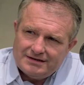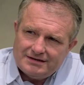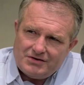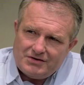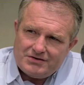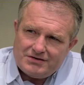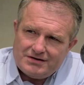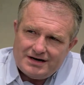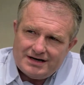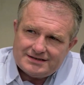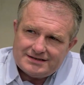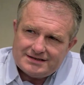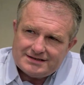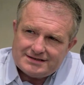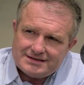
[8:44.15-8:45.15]
or
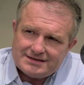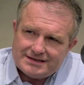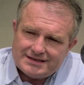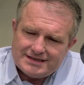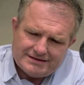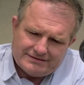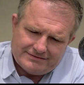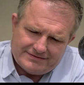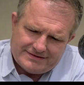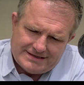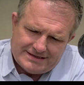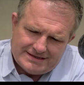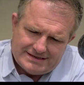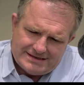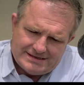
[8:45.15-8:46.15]
artistic gift.
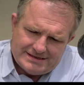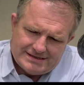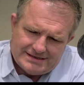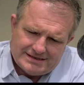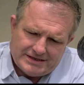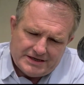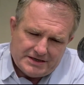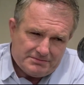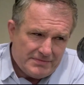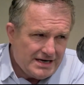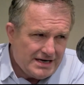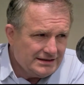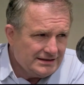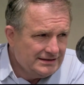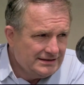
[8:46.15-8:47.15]
Yet
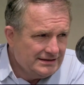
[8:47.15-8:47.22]
men,